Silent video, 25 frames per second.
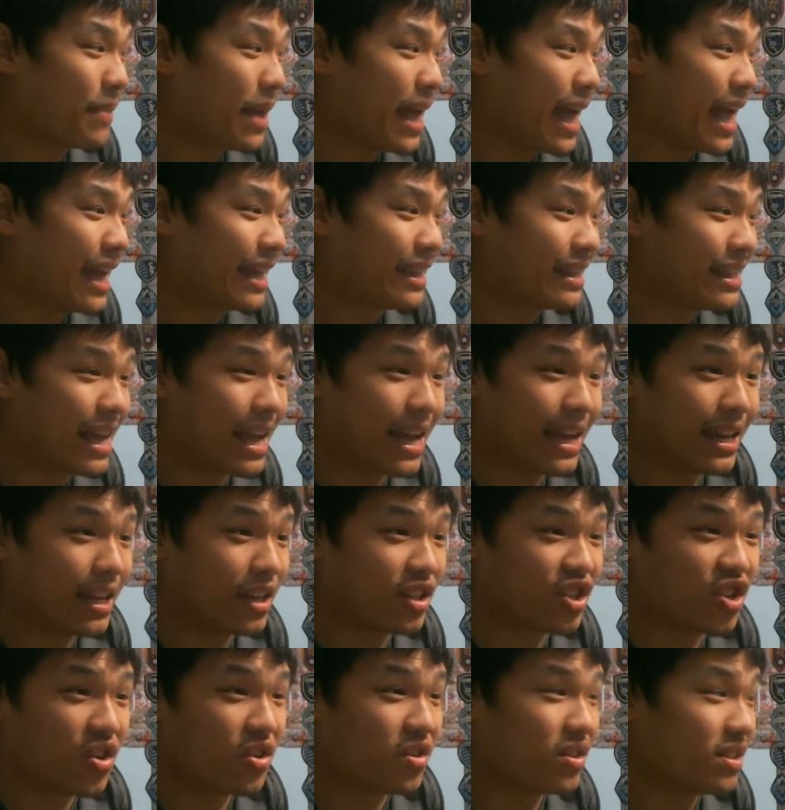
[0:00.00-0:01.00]
and then it
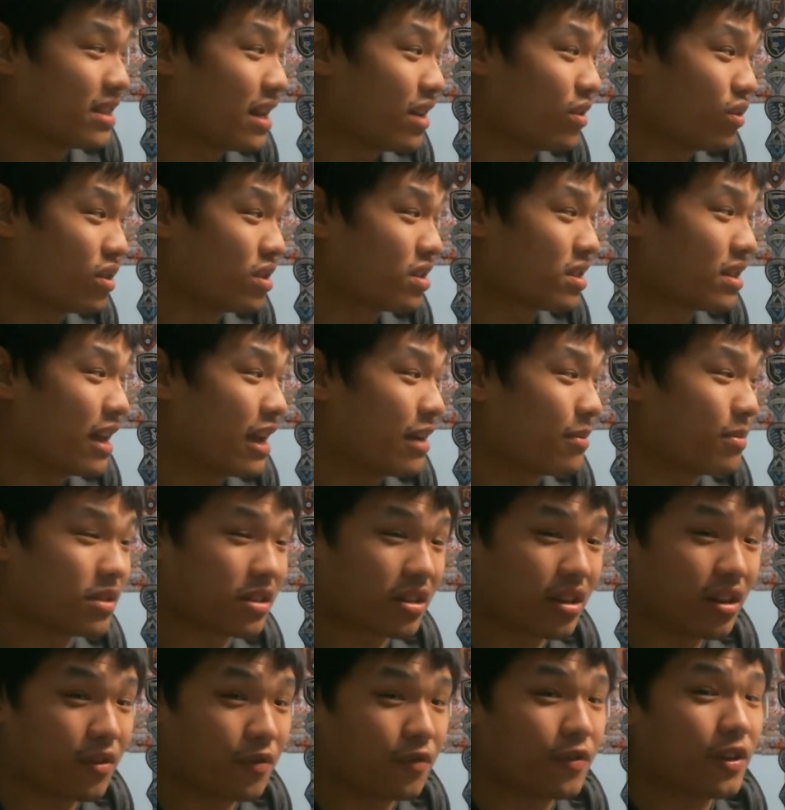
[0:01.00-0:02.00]
turns out this game is going
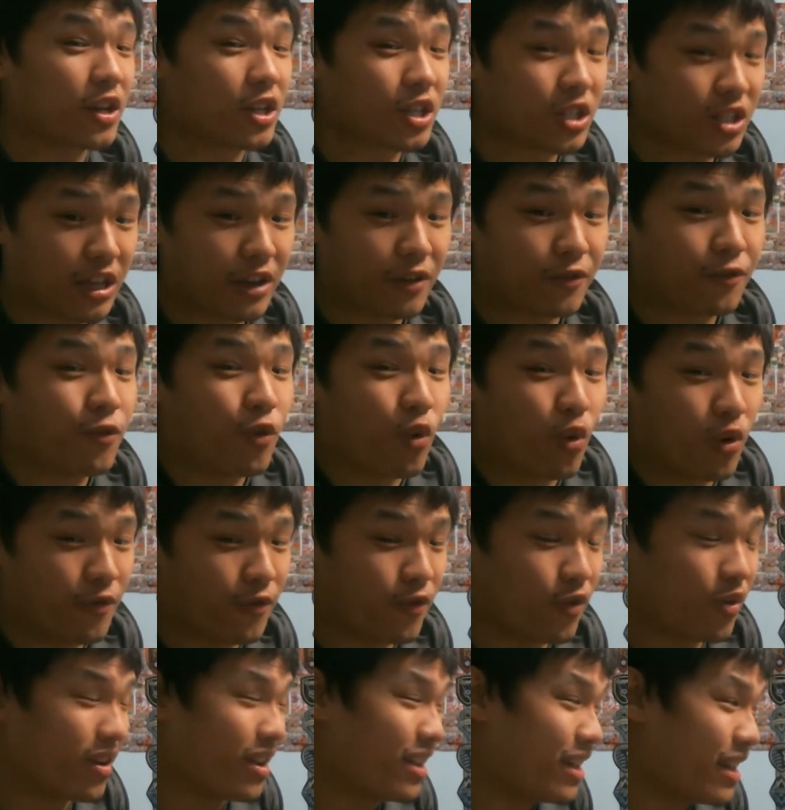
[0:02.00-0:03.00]
to finish like
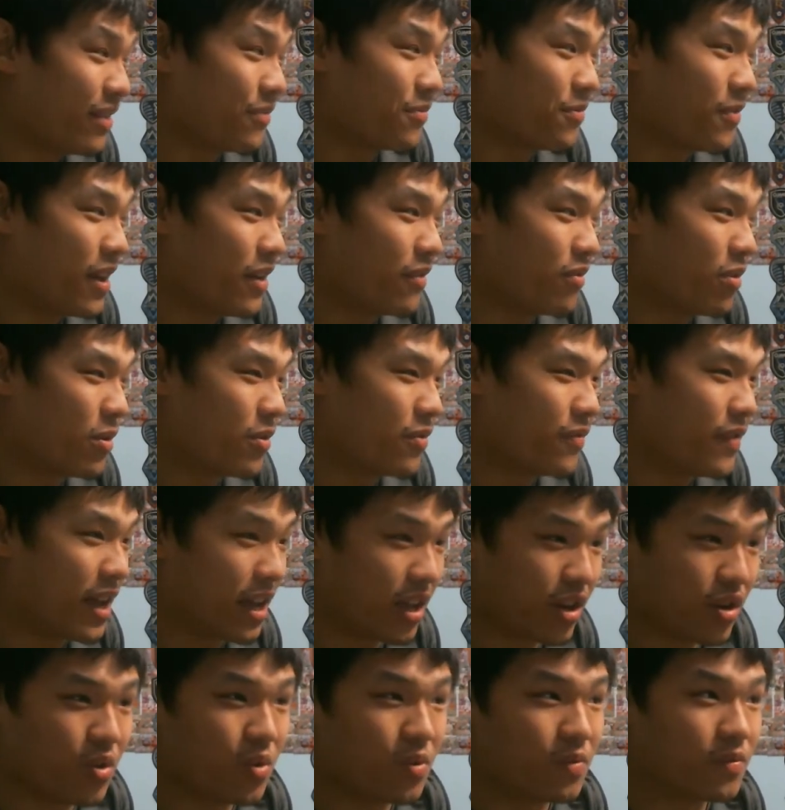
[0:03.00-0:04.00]
4-3 in favor of
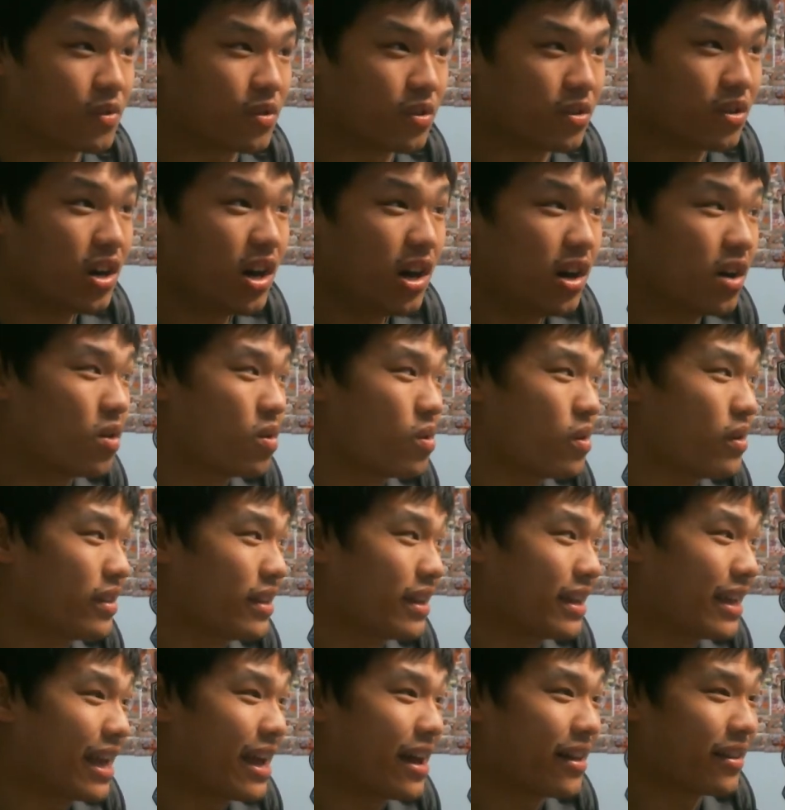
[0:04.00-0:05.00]
Vancouver or the
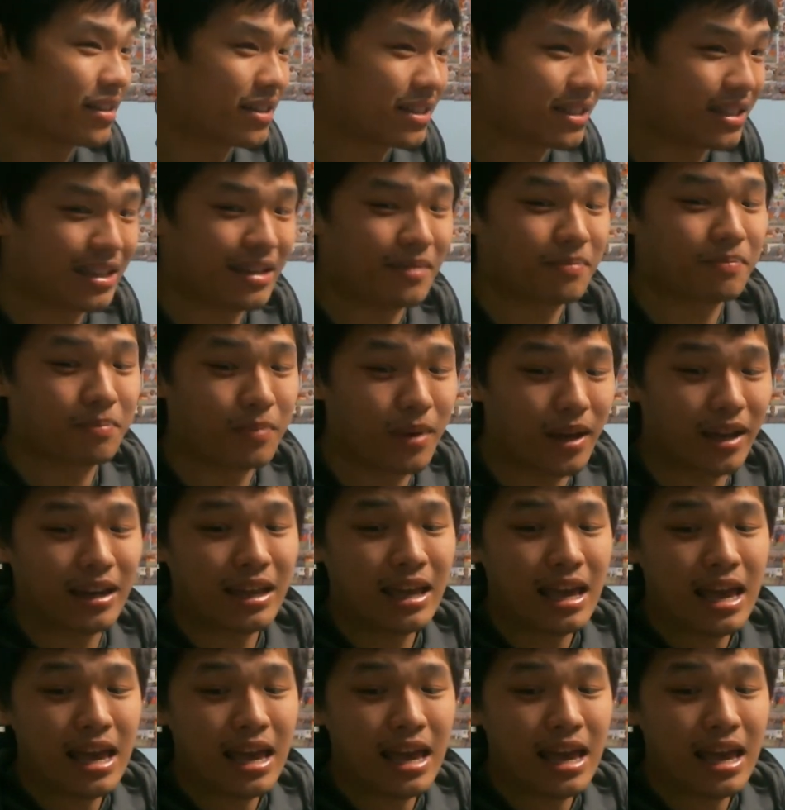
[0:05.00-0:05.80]
Galaxy. But